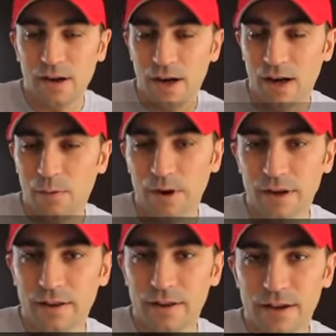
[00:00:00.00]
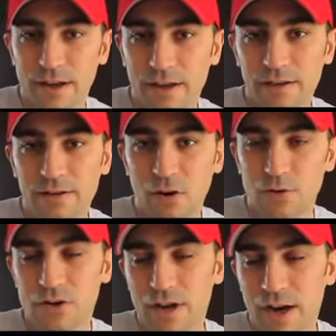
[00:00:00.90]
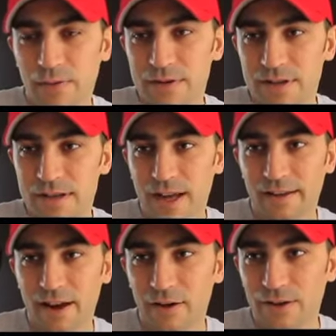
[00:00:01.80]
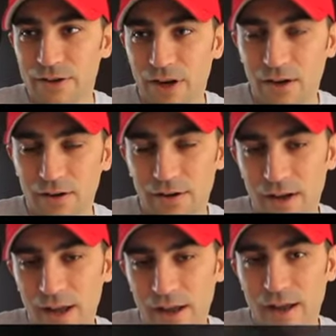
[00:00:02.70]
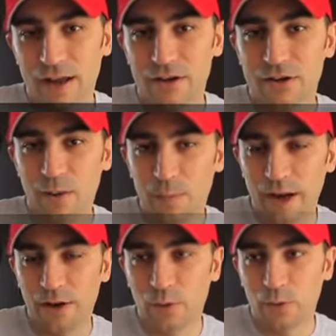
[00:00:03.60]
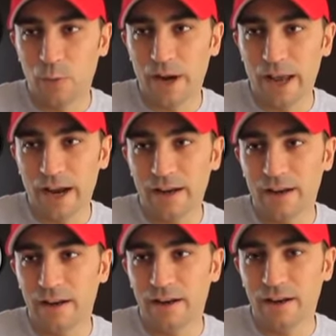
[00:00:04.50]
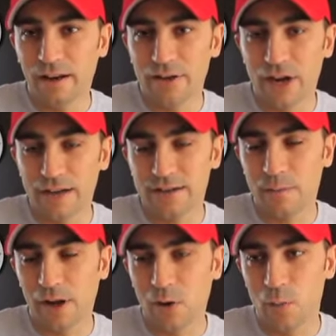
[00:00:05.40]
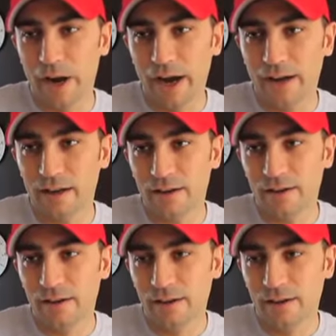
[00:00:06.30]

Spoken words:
I went into the coach's office and sat down in the chair and had a sharp pain go through my neck and chest and my low back, and